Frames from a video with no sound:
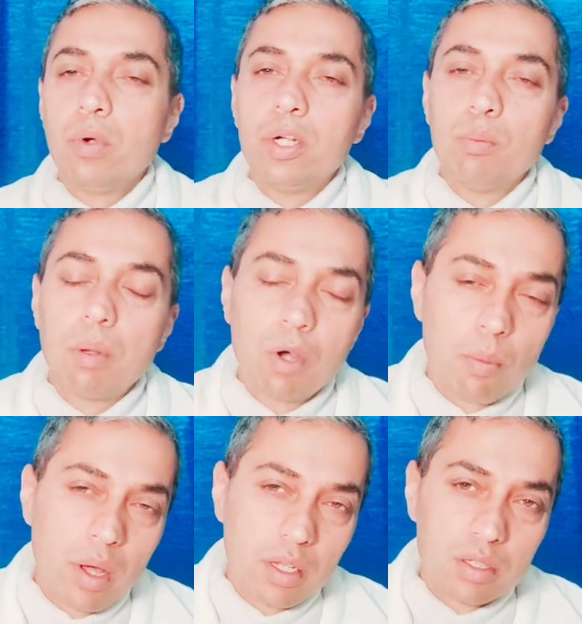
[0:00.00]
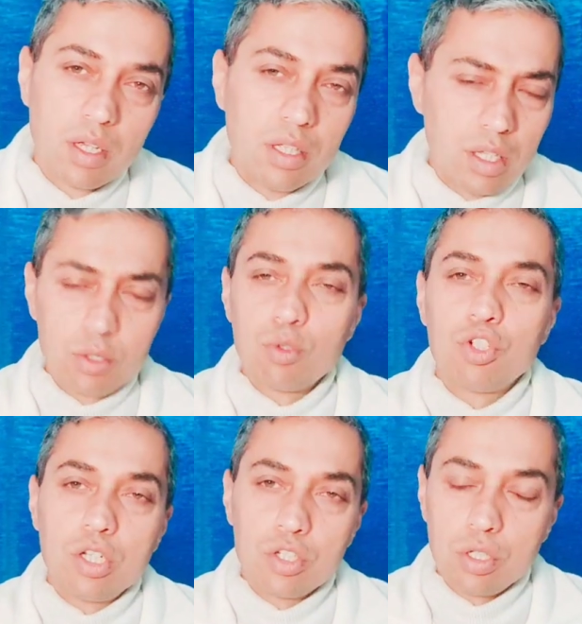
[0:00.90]
going to Brahmakumaris? There's no
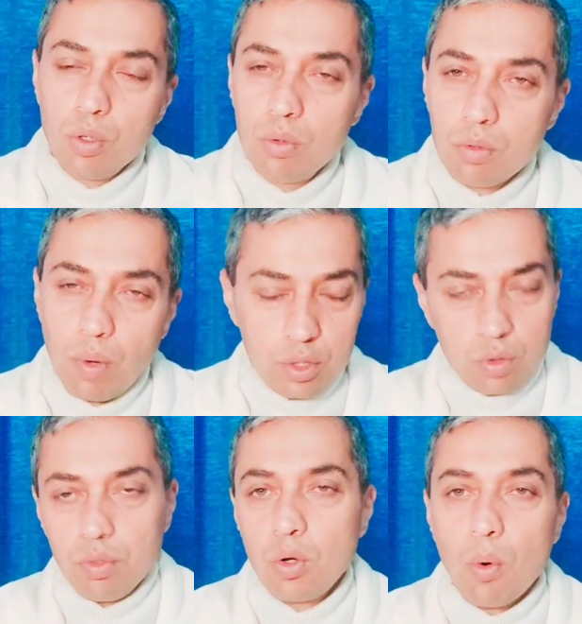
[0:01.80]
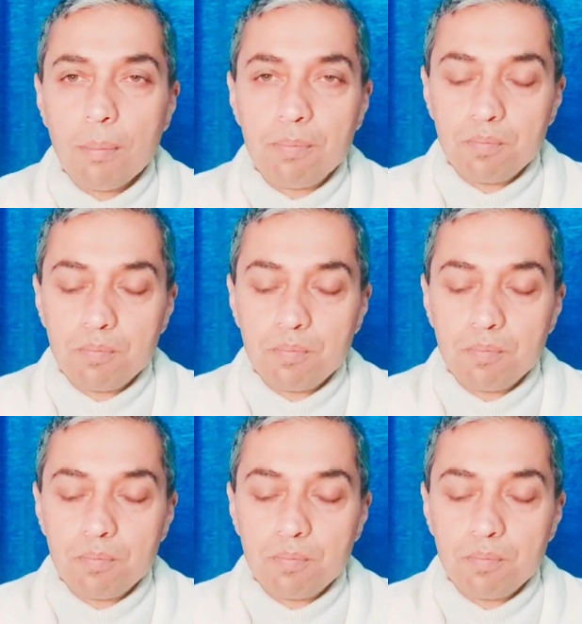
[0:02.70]
change in you, why should we go?